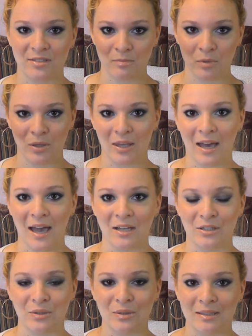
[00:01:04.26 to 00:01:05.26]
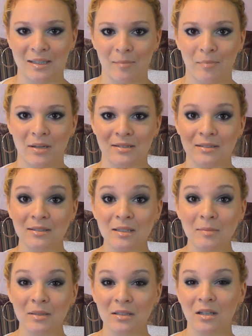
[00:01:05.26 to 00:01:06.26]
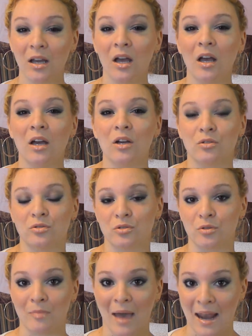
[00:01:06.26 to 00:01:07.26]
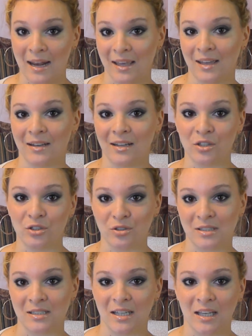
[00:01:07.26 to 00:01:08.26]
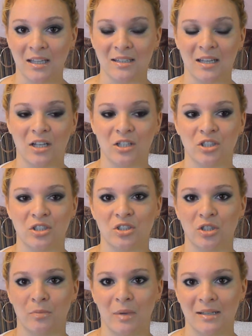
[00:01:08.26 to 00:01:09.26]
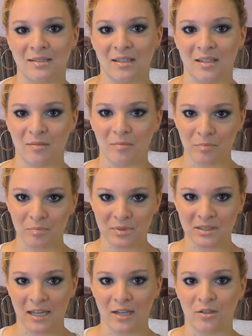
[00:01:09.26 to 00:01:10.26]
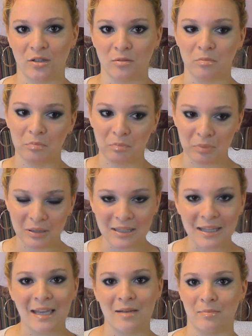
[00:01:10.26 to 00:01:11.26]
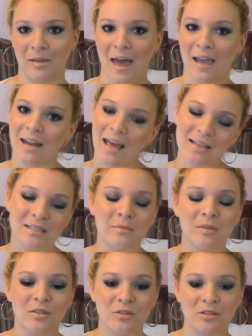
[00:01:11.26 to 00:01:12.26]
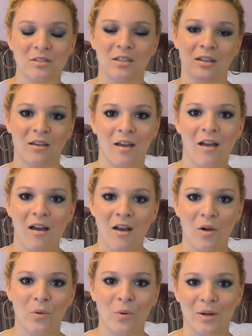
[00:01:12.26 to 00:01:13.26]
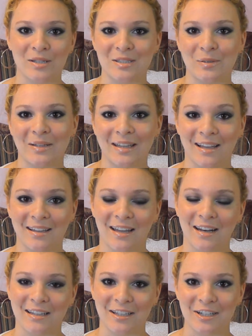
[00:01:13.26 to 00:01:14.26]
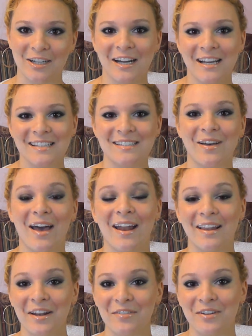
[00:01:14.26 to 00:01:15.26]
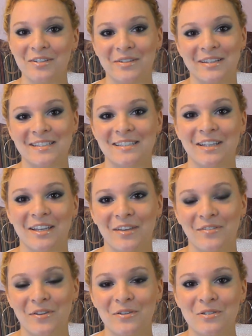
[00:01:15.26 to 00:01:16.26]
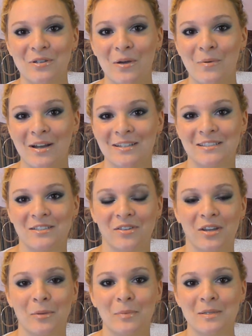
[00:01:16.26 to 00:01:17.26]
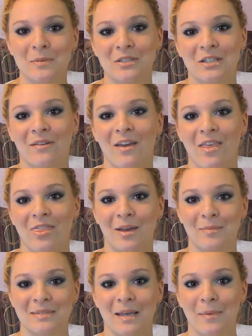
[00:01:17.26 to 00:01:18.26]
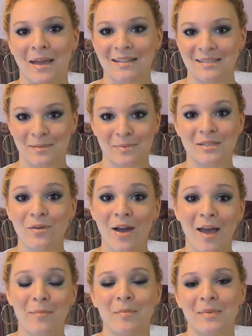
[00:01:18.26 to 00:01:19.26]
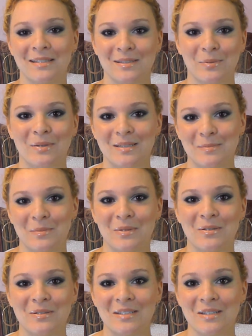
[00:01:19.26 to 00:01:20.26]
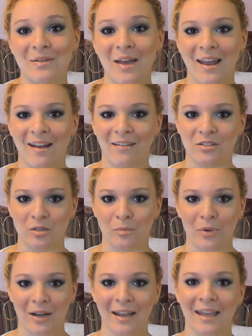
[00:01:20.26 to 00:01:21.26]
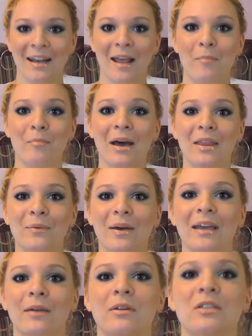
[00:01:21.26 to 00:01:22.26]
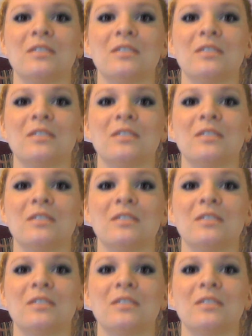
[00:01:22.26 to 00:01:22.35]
of smoky eye nude lip, but it's a little bit dramatic and interesting and not just your basic standard plain black. It has some interesting quirks to it, like a lot of glitter. So I had a lot of fun doing this look. If you enjoy watching this video, please be sure to give it a thumbs up and subscribe. It means the world to me when you do, and I'll jump right in. And by the way, can we